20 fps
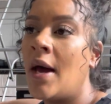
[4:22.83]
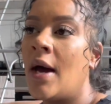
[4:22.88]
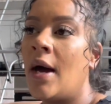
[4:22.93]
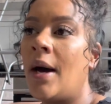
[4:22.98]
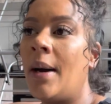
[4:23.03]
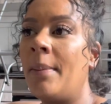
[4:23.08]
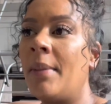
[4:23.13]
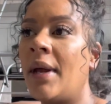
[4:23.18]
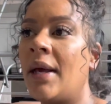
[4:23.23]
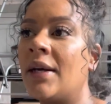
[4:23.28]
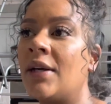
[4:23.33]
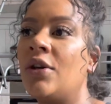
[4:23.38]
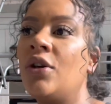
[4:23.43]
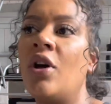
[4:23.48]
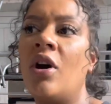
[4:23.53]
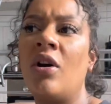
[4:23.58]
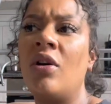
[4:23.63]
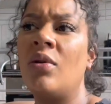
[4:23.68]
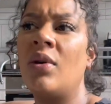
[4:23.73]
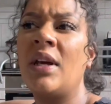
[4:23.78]
I'm like,
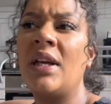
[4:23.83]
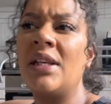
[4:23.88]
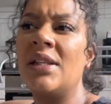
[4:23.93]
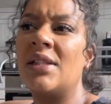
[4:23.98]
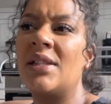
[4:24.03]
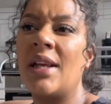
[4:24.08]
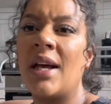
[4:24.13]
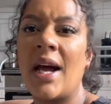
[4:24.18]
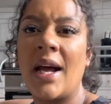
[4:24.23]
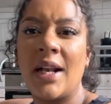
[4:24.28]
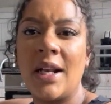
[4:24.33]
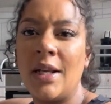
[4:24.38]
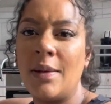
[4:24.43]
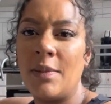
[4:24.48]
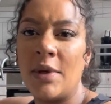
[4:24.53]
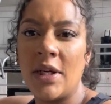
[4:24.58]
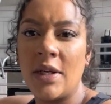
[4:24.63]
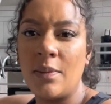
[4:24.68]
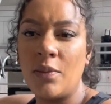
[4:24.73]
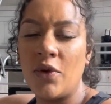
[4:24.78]
no, he's had
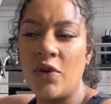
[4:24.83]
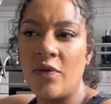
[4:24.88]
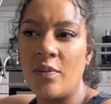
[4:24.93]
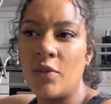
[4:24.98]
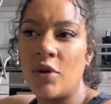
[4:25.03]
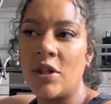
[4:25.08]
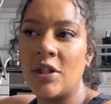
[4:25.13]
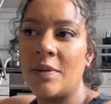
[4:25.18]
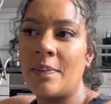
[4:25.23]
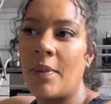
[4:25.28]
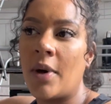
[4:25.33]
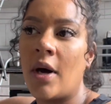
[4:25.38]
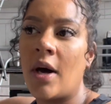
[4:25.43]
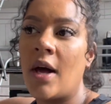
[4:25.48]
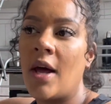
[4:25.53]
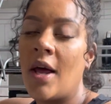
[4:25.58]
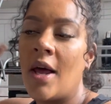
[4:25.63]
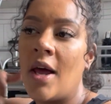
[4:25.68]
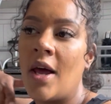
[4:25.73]
limited movements, but